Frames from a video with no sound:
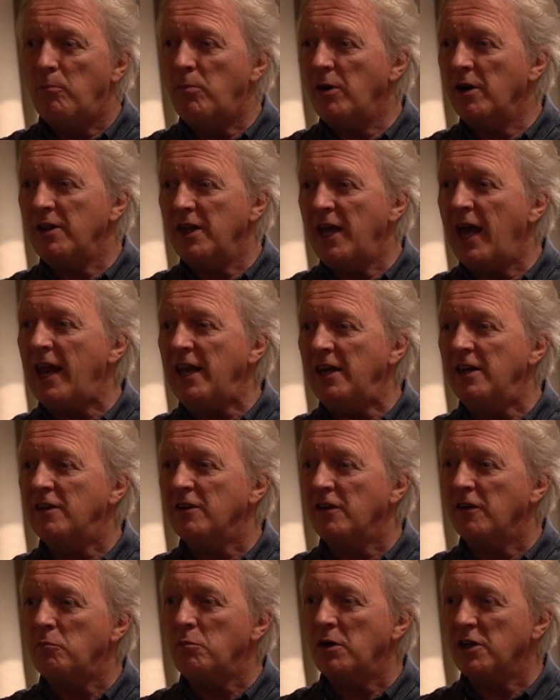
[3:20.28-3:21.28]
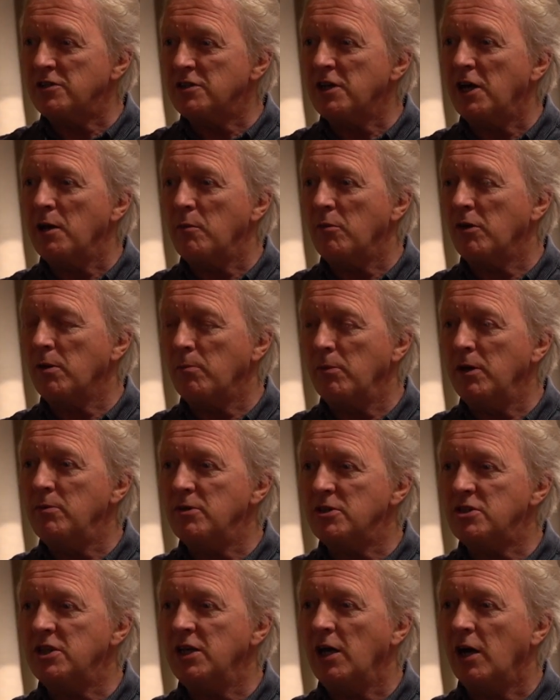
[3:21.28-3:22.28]
by the end of my time at the
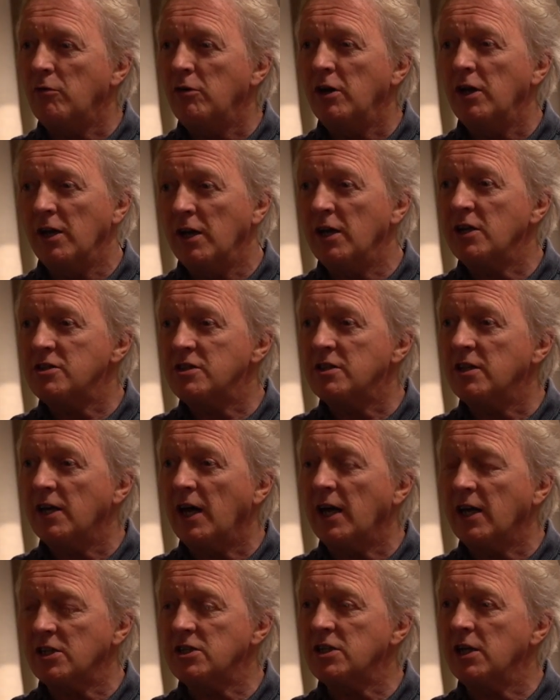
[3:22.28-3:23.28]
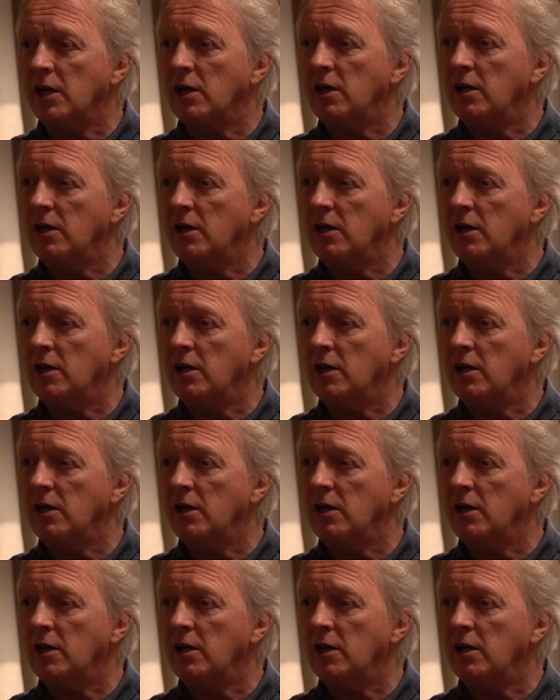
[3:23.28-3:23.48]
BBC, I realised that actually,